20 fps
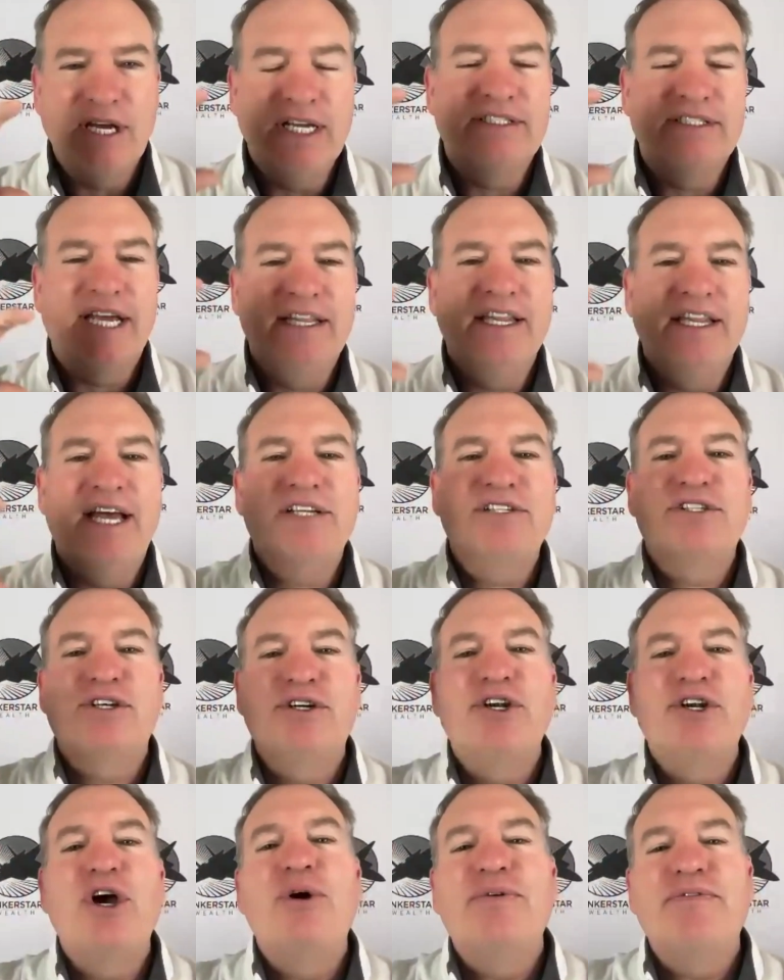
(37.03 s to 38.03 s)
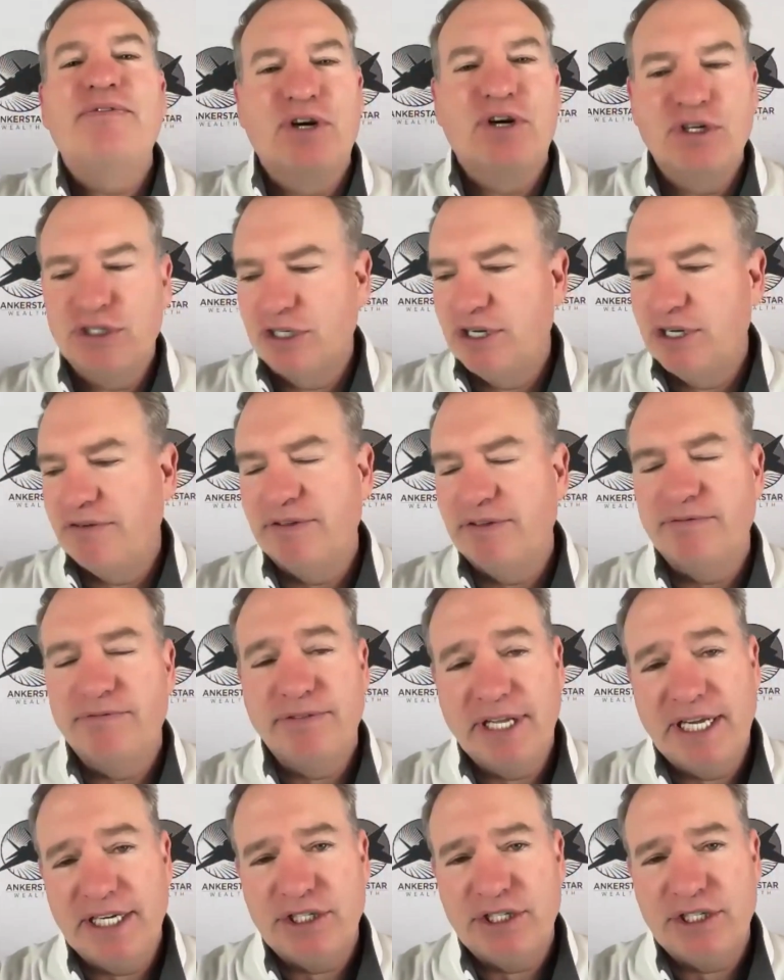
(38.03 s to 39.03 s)
It's it's a lesser known version of
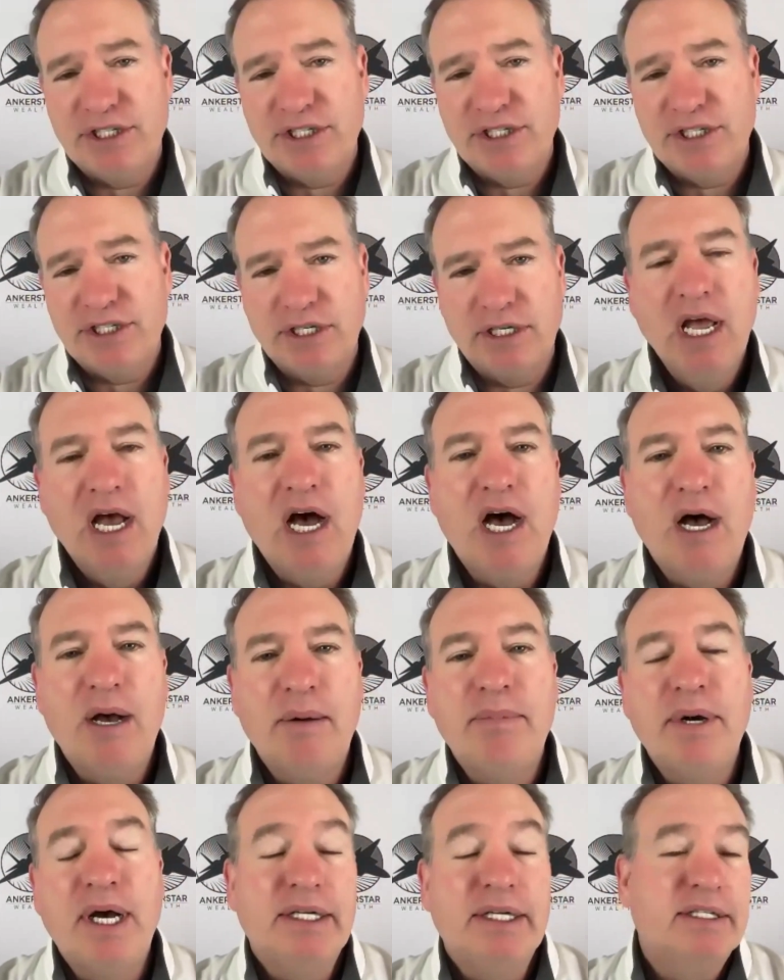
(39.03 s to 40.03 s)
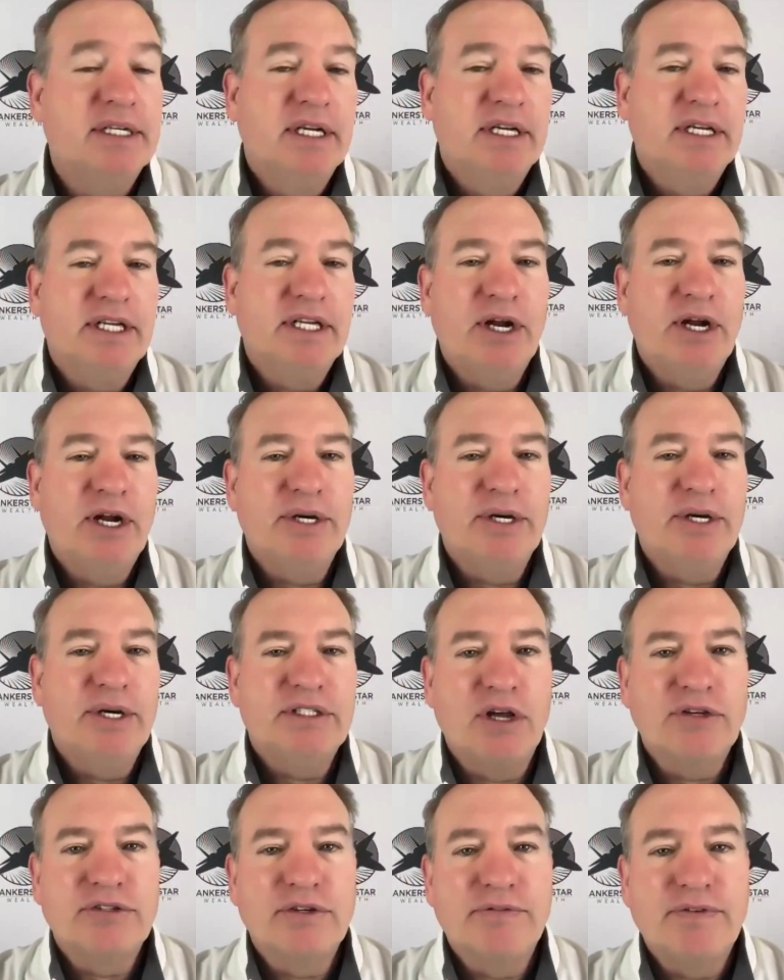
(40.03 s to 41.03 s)
inflation, uh, but you know
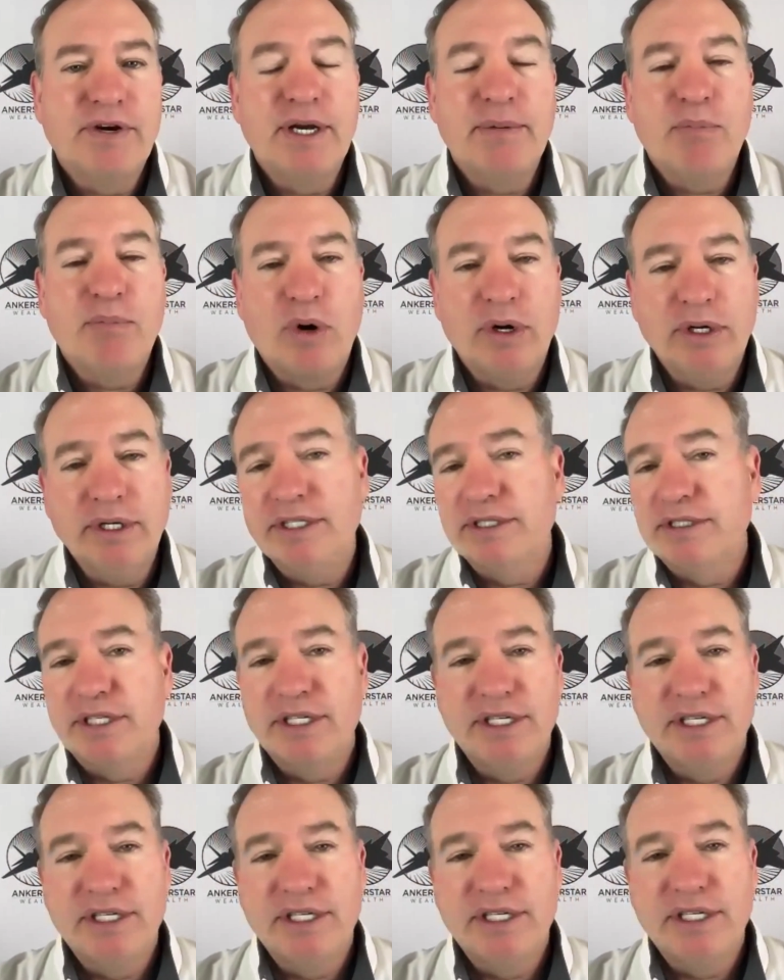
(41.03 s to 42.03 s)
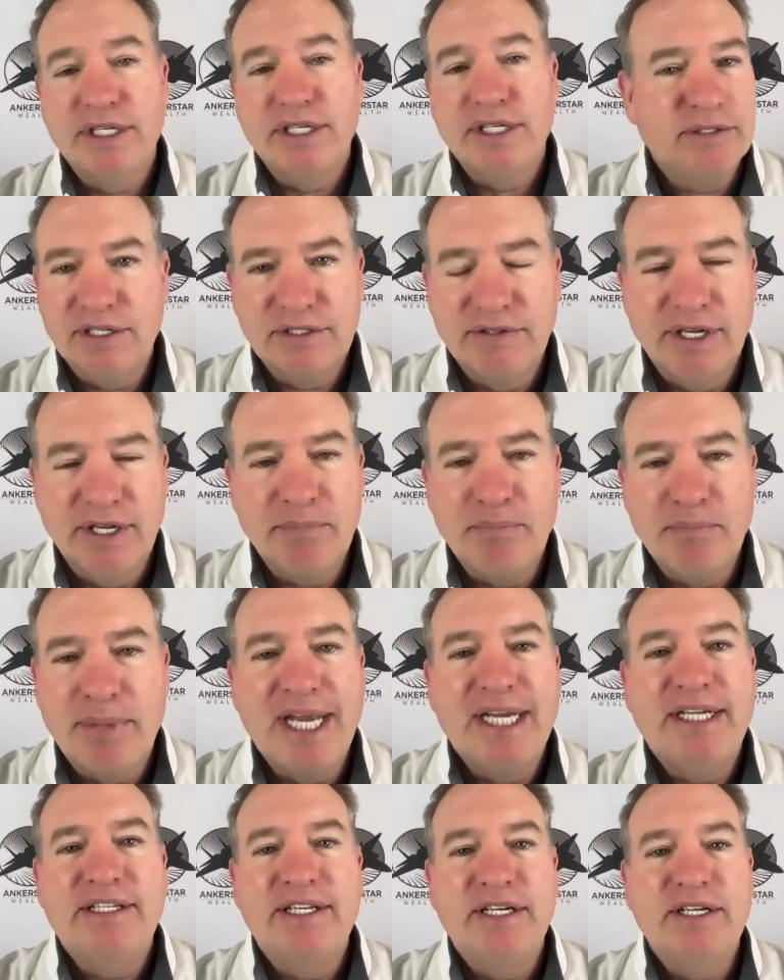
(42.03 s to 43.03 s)
it's also very important because it is, does
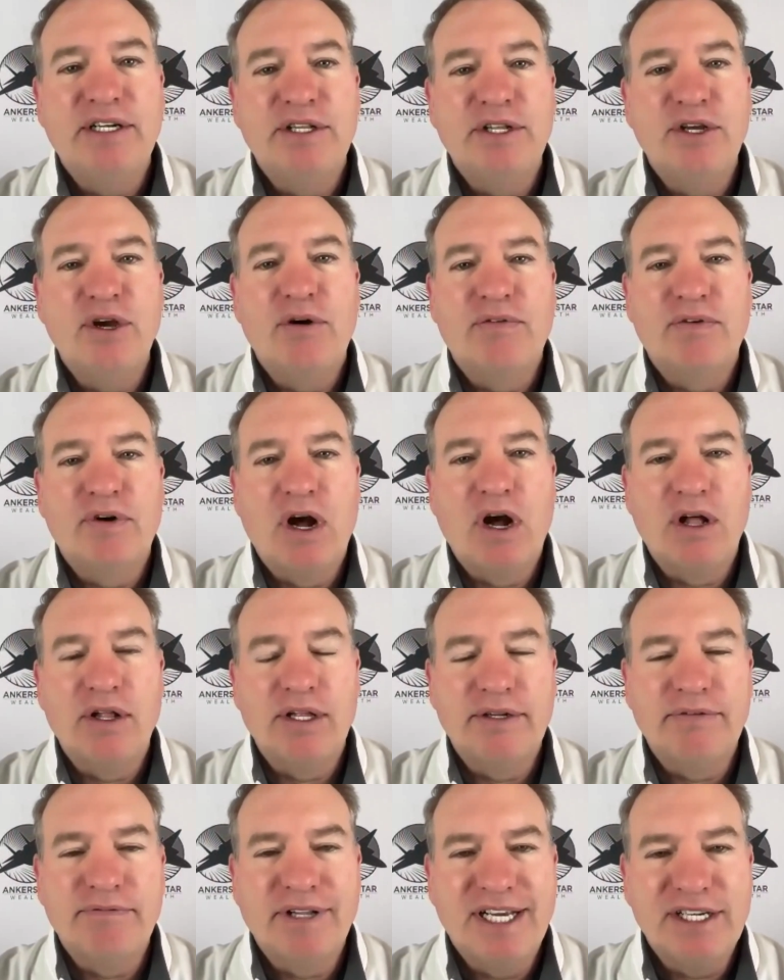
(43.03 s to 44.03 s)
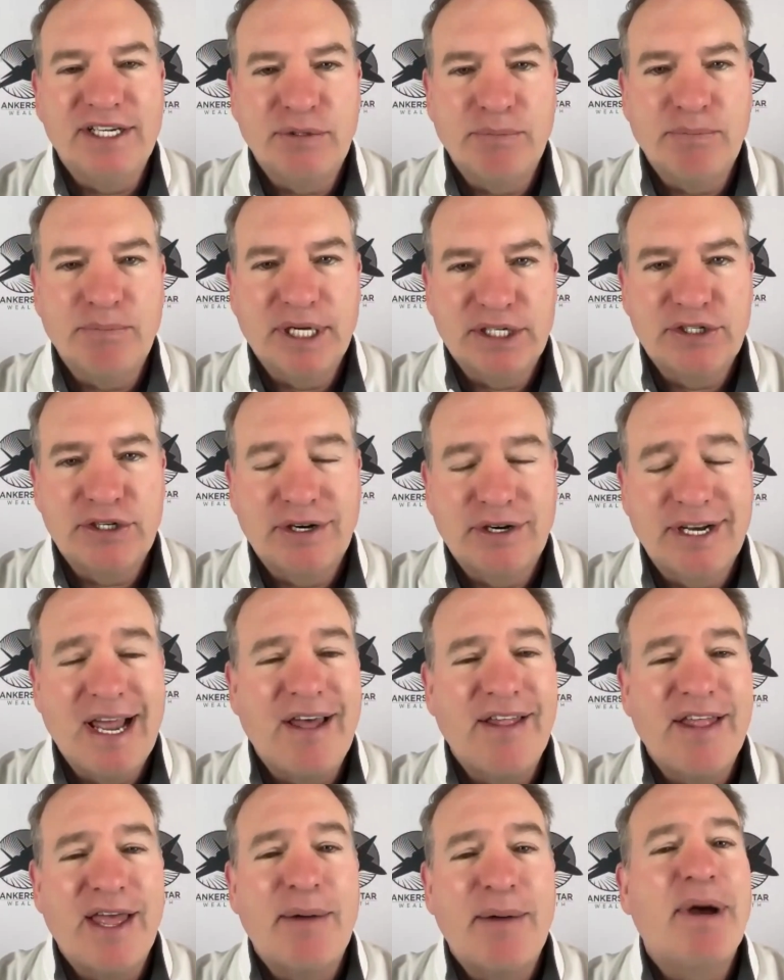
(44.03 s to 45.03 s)
get baked into the overall inflation
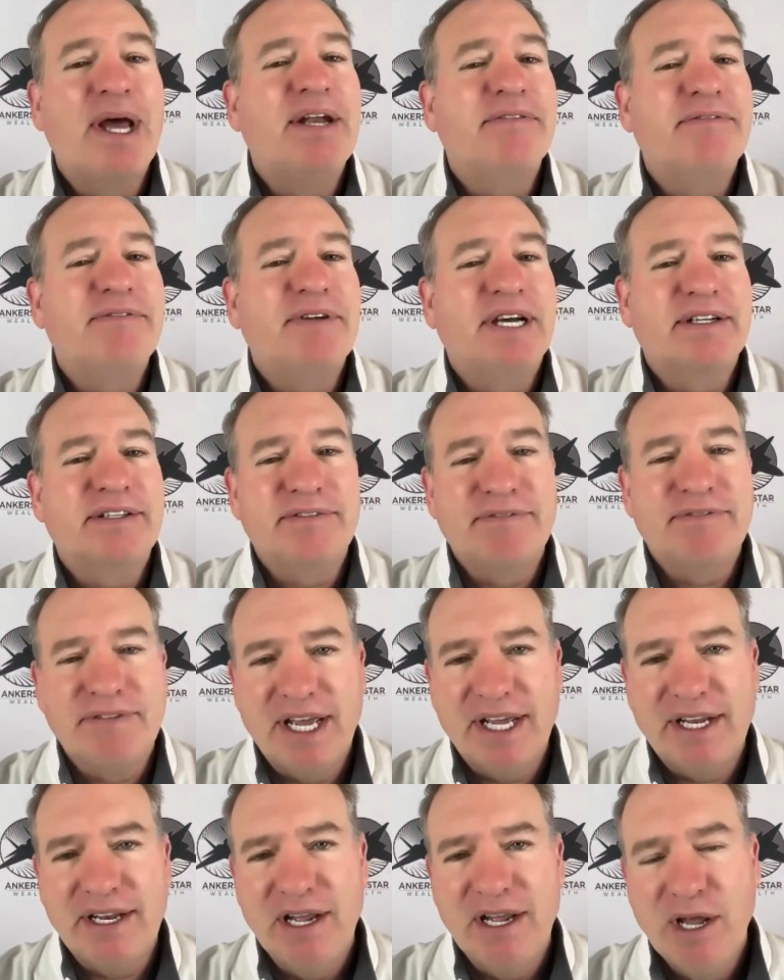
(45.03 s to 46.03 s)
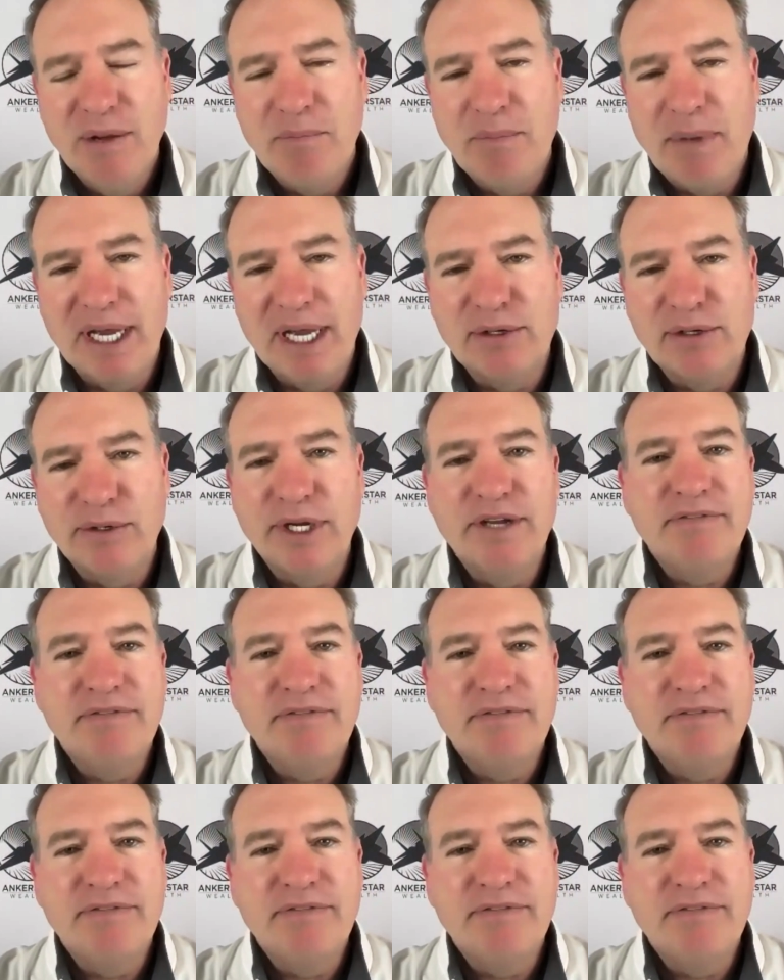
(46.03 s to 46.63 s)
picture and how that might affect the Fed.